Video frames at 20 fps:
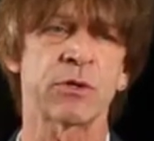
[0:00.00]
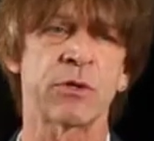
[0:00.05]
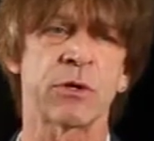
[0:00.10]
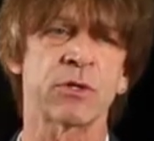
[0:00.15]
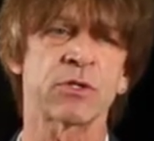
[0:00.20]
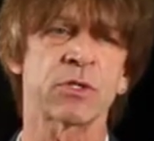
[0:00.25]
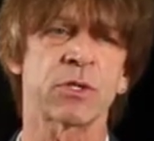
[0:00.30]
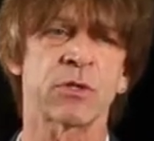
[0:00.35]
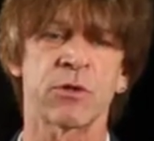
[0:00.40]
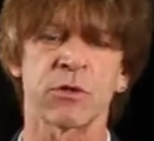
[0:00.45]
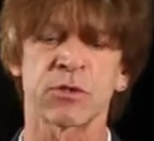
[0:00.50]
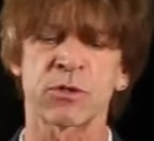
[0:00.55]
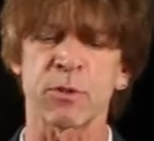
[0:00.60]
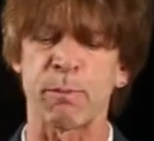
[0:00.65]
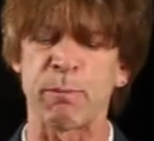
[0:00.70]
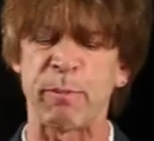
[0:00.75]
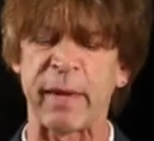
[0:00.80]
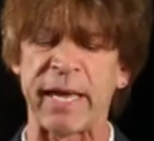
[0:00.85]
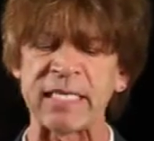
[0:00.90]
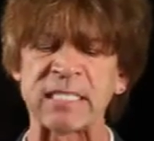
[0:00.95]
there's a
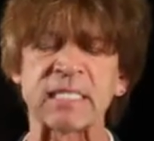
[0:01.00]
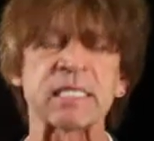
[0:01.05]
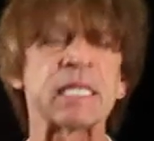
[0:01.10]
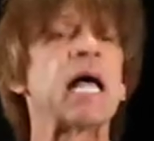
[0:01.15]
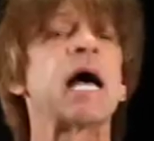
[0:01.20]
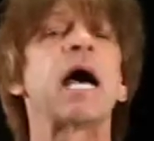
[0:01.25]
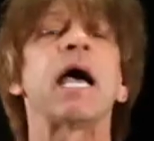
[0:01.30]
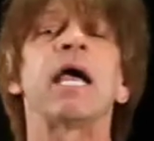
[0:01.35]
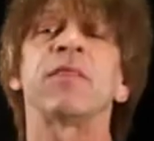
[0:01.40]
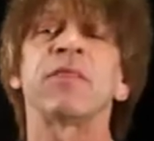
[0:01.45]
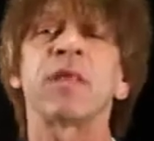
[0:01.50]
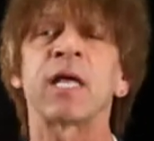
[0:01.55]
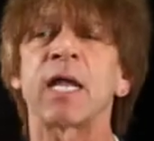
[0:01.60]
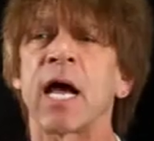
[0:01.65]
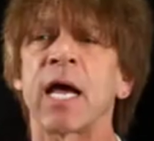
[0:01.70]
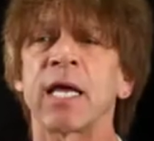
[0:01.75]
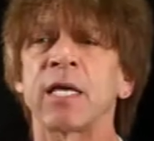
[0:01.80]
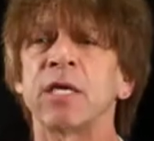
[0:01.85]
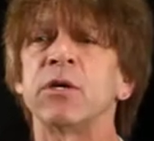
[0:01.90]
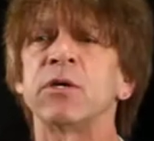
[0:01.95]
baseline that
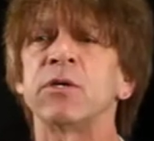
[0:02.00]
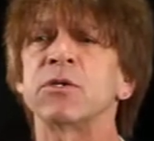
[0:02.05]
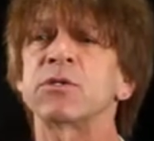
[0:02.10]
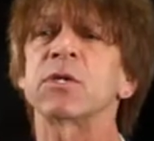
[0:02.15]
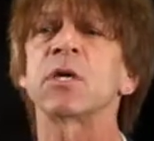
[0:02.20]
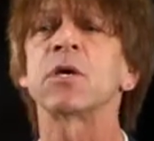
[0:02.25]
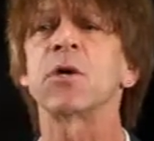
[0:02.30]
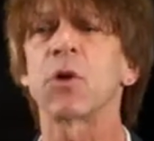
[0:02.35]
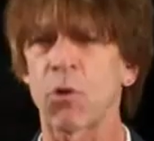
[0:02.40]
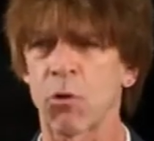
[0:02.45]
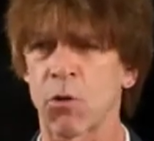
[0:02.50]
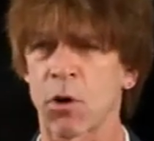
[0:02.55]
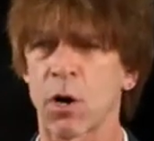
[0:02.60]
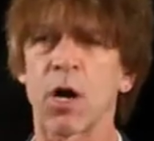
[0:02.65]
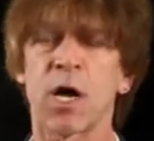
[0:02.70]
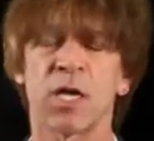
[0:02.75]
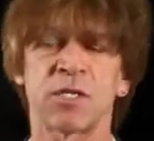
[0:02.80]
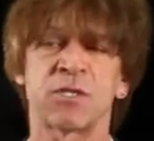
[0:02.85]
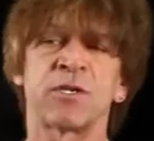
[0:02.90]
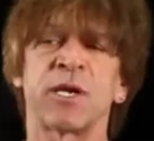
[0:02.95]
I use,
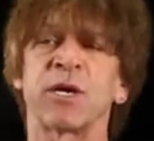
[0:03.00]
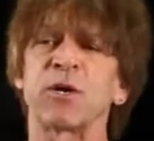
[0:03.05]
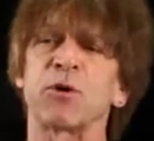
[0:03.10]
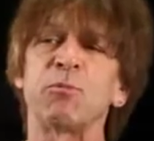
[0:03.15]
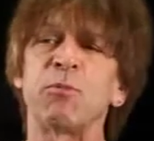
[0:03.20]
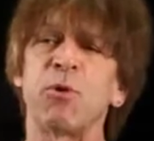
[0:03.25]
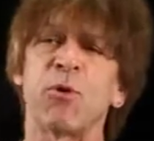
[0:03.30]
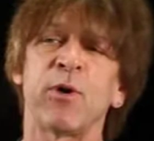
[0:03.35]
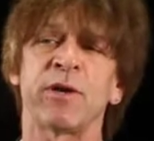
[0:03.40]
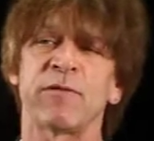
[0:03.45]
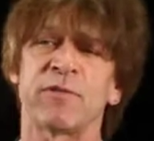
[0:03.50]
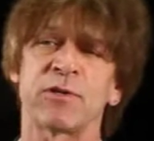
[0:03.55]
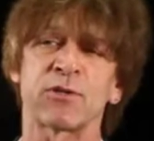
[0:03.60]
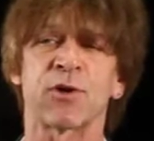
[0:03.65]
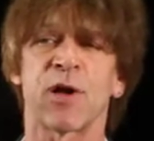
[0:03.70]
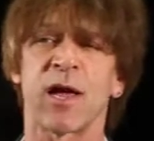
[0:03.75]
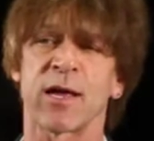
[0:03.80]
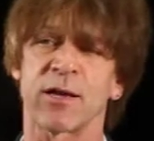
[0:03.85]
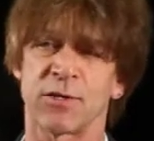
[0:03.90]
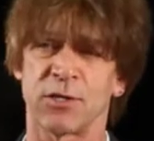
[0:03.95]
or a single point of the
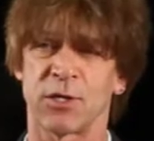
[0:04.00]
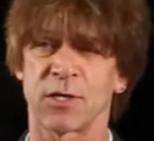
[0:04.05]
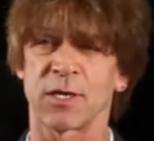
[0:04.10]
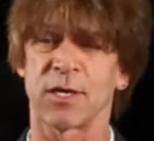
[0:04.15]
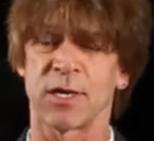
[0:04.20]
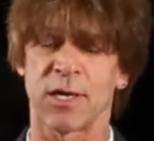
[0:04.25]
triangle.